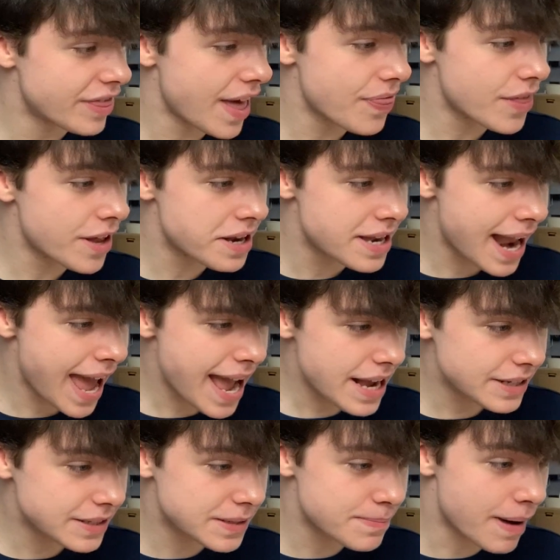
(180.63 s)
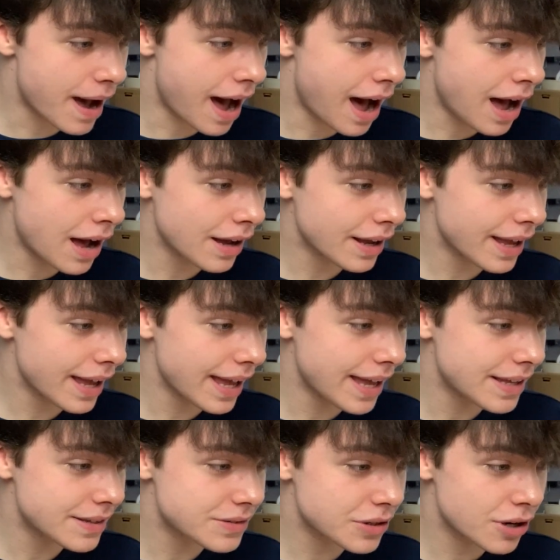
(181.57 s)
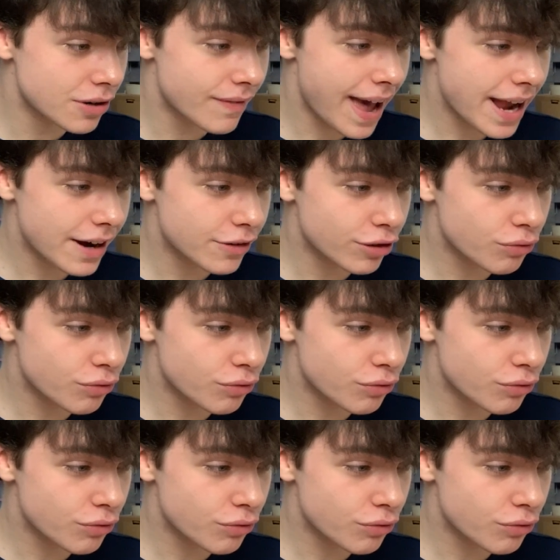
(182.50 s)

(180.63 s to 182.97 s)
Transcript: Then the next mark is correct